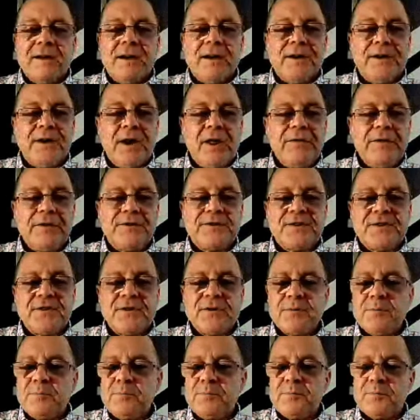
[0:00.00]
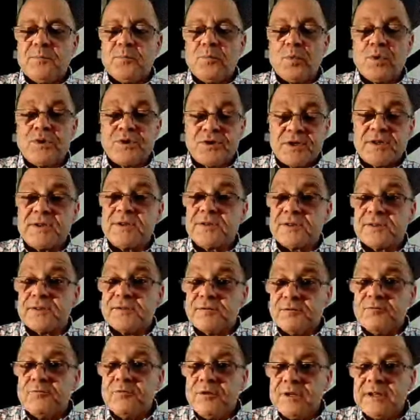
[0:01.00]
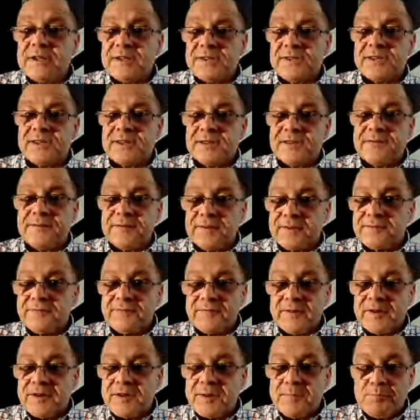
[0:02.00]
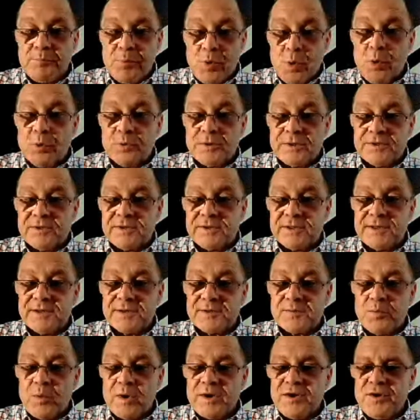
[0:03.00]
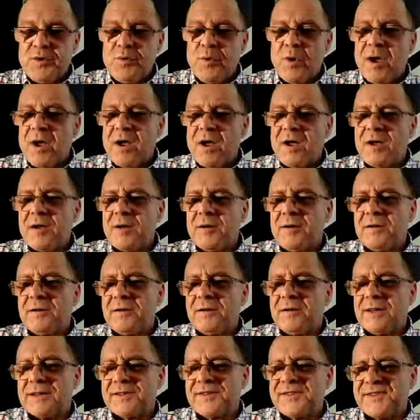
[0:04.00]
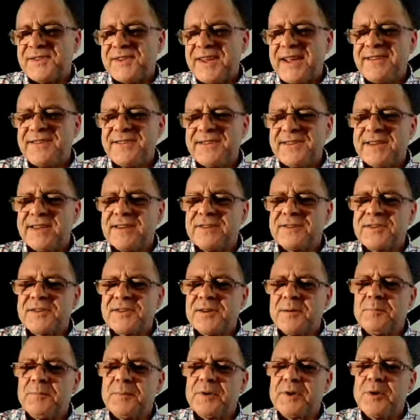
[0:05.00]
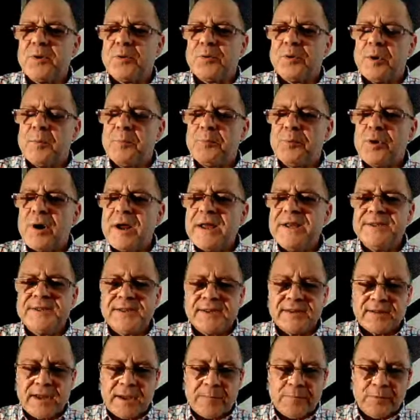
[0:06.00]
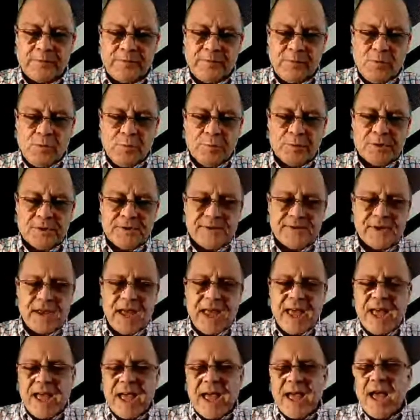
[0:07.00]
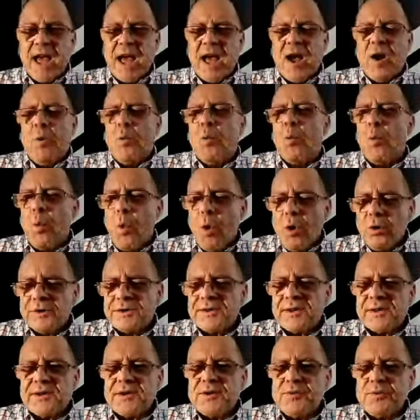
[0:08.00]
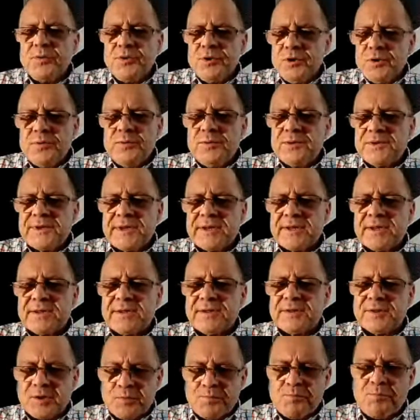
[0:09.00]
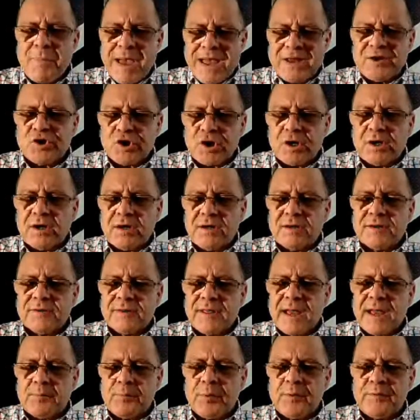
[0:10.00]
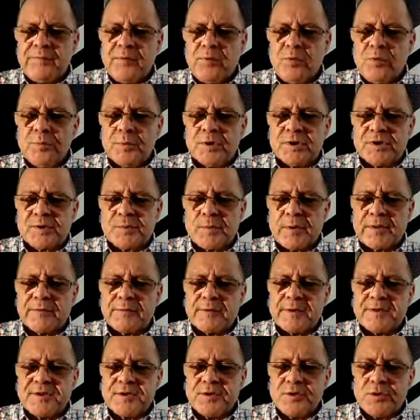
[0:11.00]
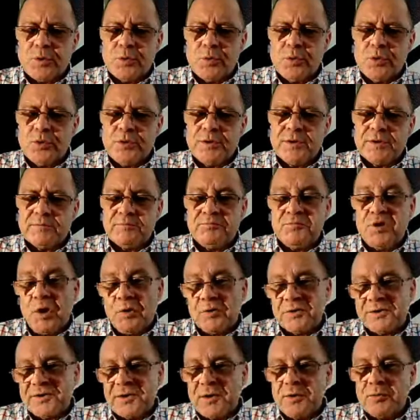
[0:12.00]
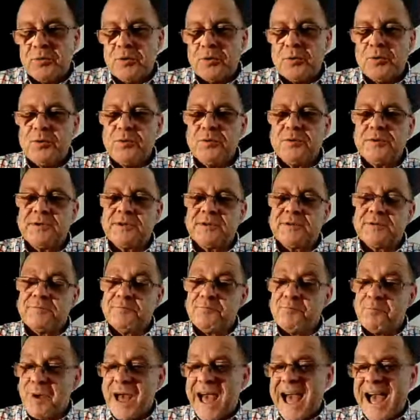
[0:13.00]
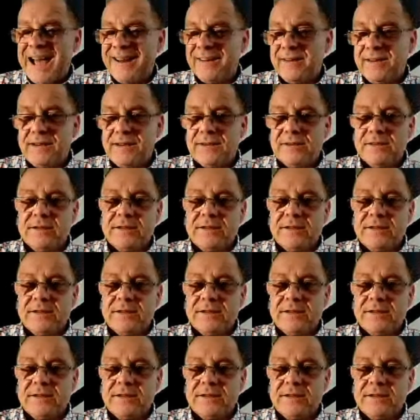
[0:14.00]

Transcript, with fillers: Another term which is really significant, very important, is when you are assessing somebody or appraising their performance, what are you using to measure that performance, whether it's good, not so good, bad?